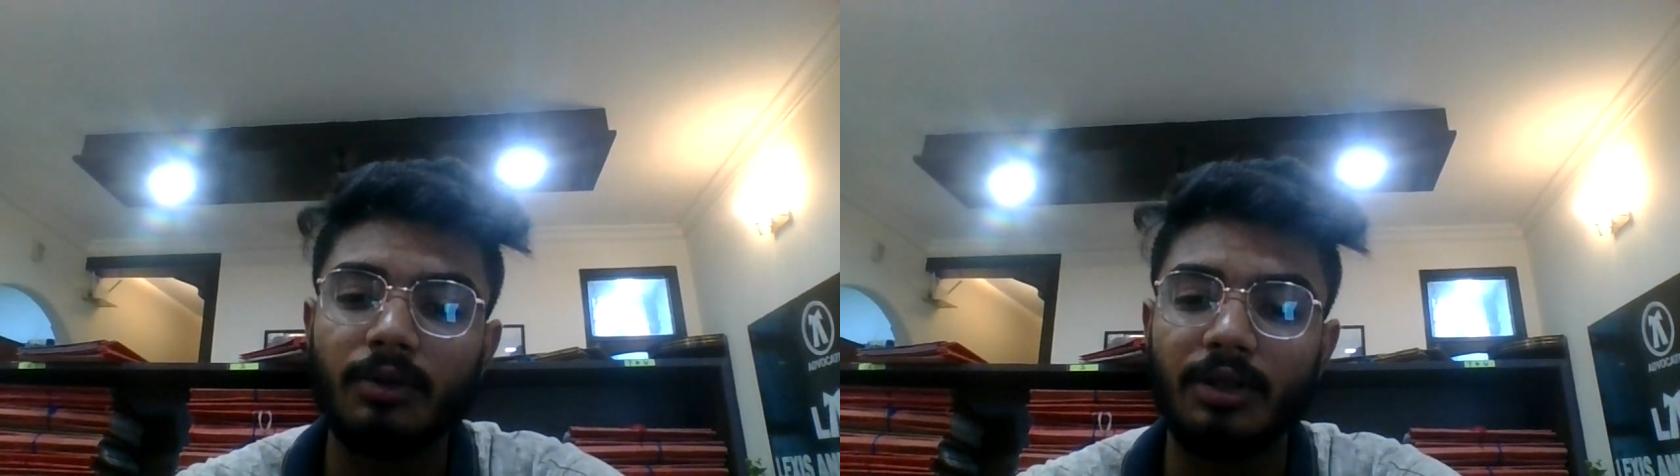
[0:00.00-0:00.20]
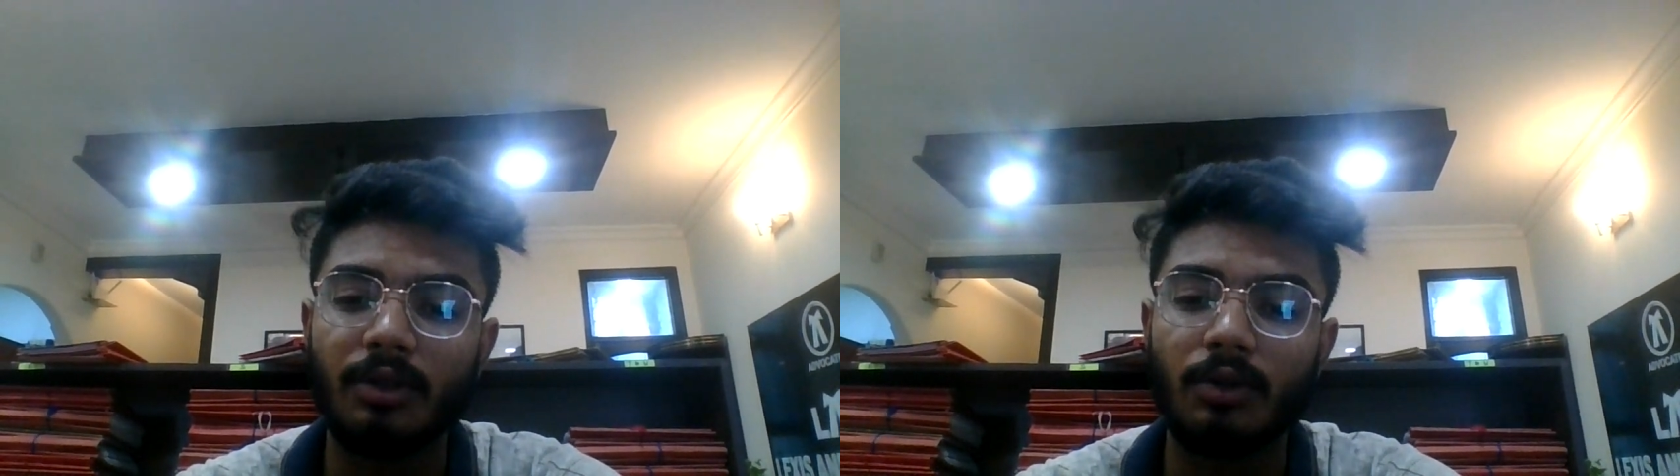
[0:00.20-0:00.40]

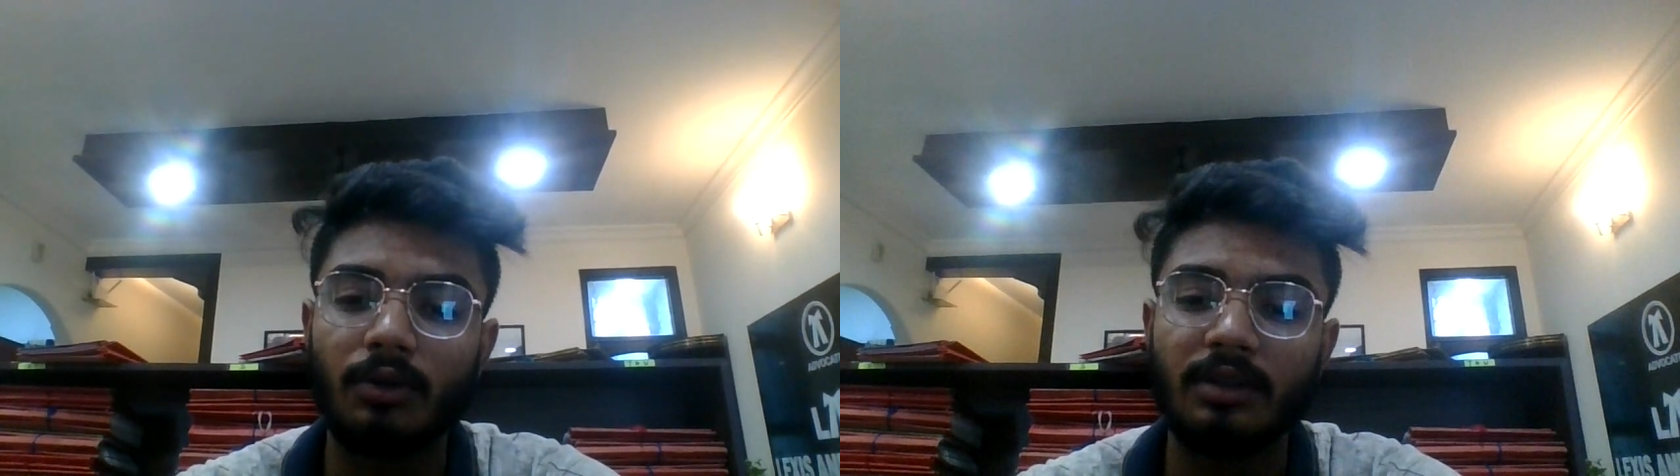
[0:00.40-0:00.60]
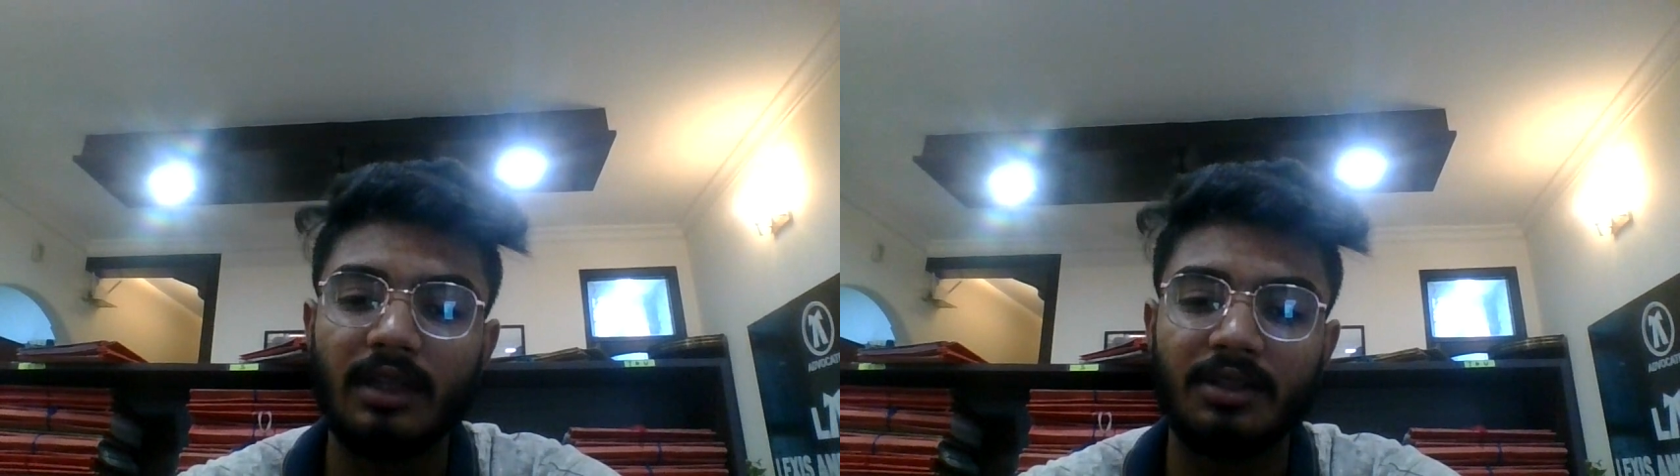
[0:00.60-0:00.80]

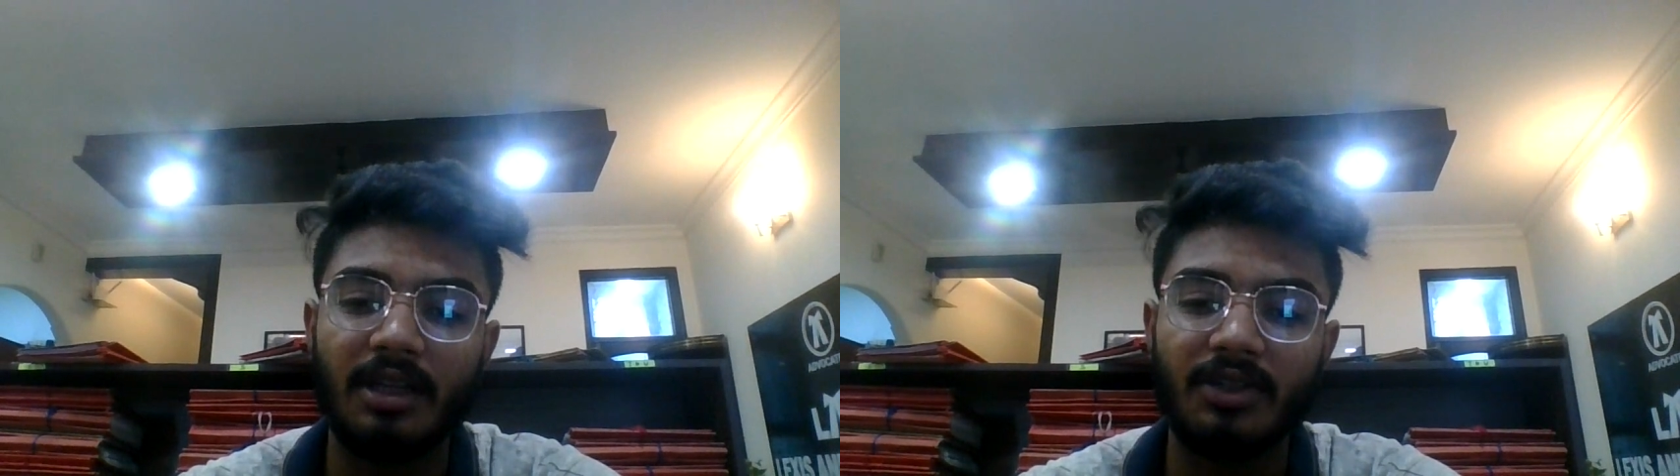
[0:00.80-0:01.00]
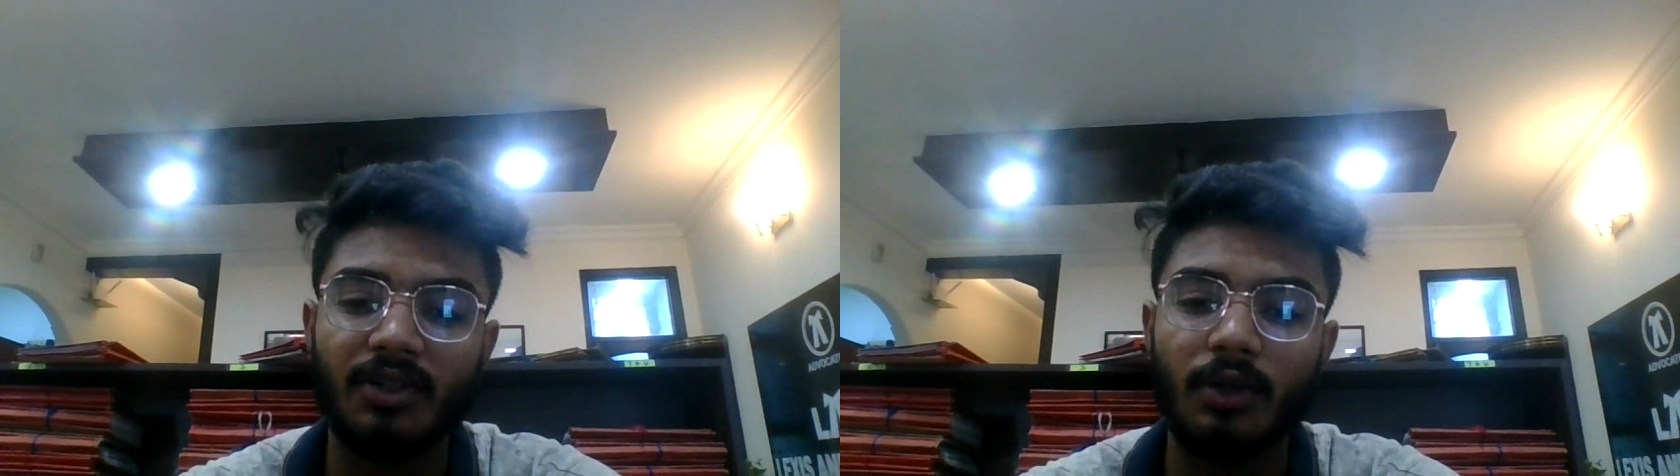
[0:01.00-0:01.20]
include the
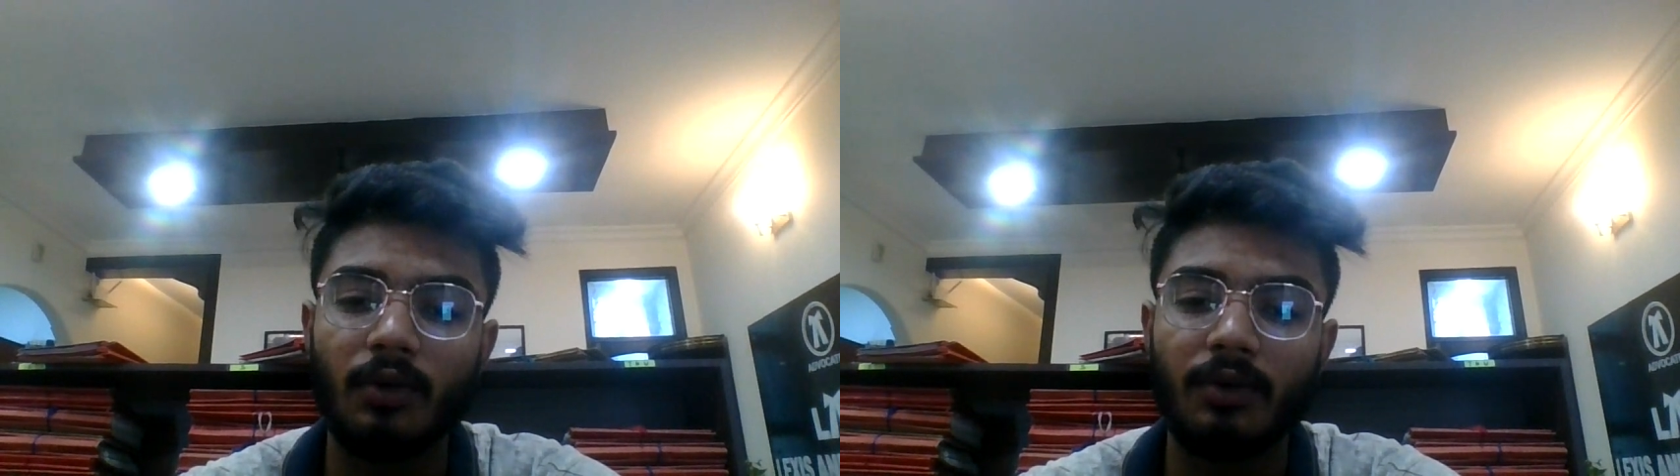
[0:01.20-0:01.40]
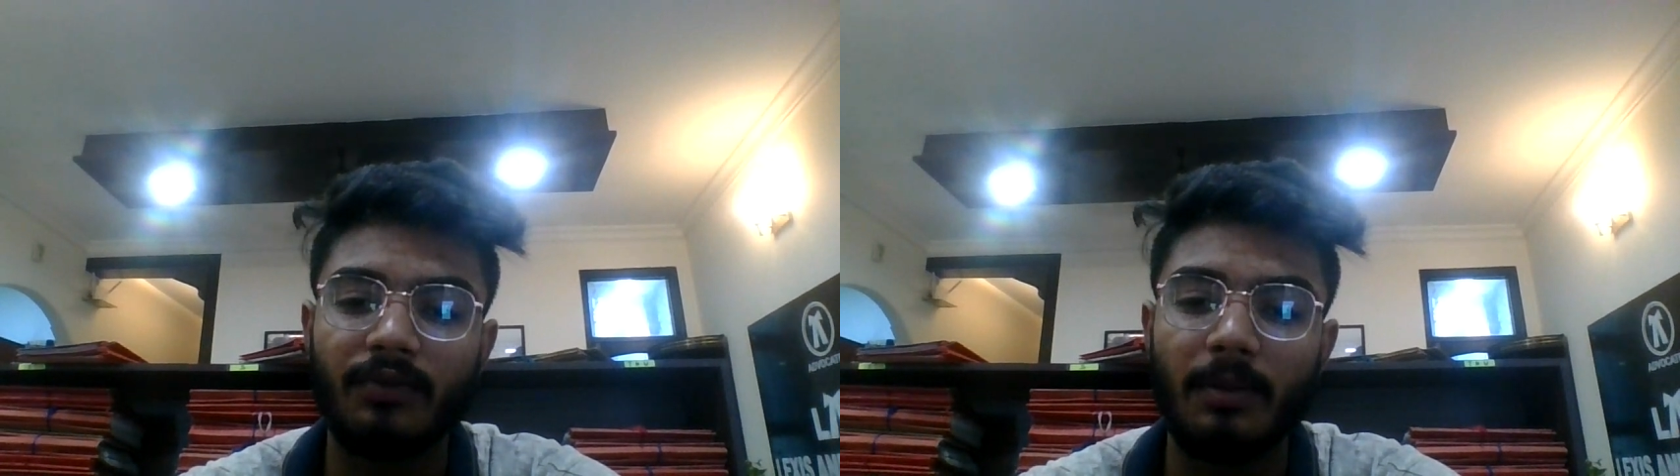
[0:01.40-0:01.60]
rejection
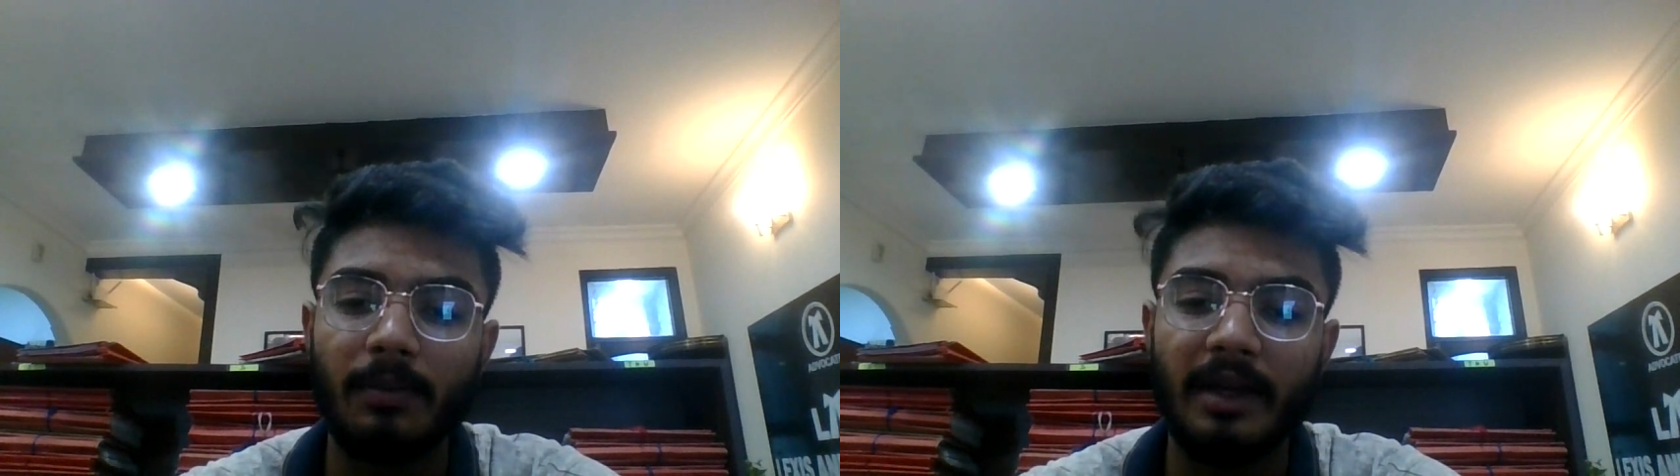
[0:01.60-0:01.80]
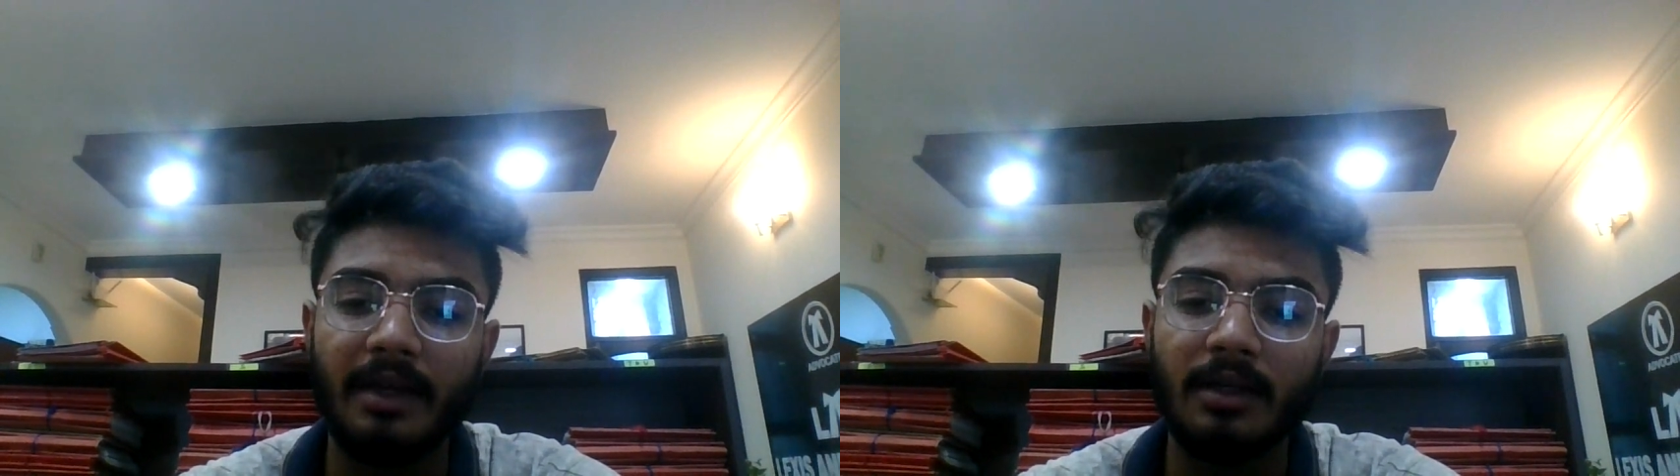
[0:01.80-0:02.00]
of a
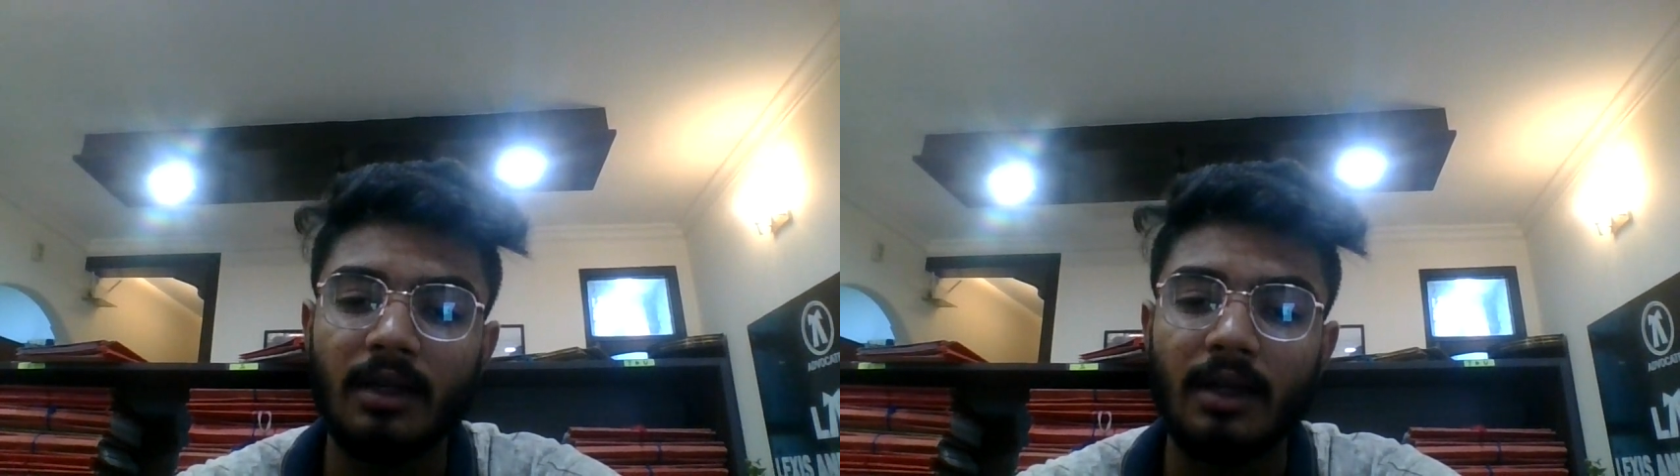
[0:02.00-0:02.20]
plaint